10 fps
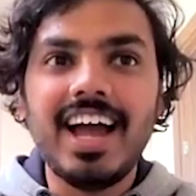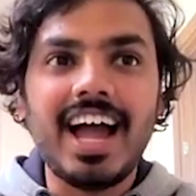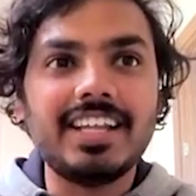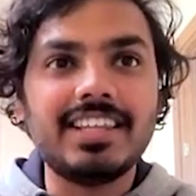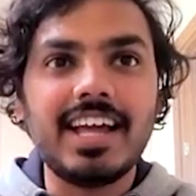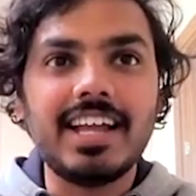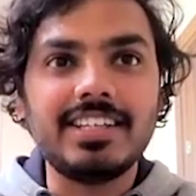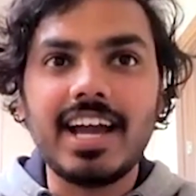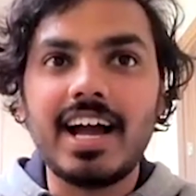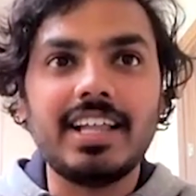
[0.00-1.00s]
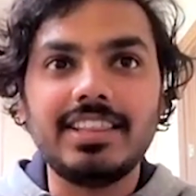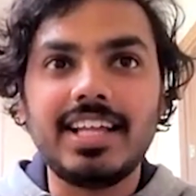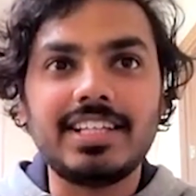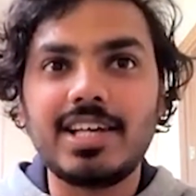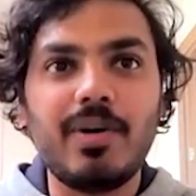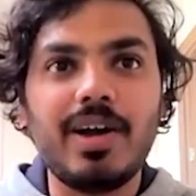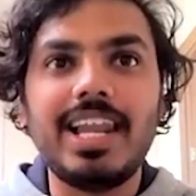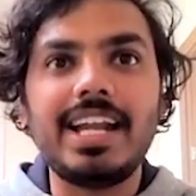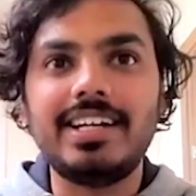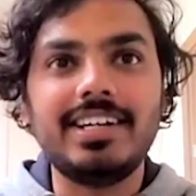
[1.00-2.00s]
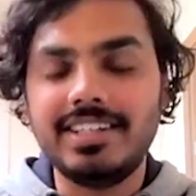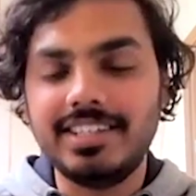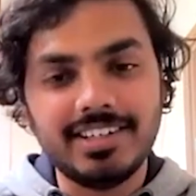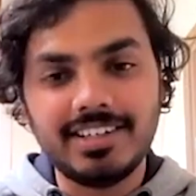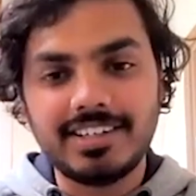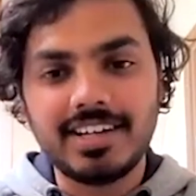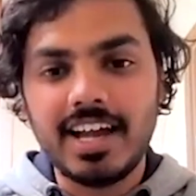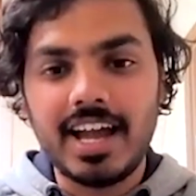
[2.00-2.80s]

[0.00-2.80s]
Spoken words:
And then, yeah, and that's how I landed here,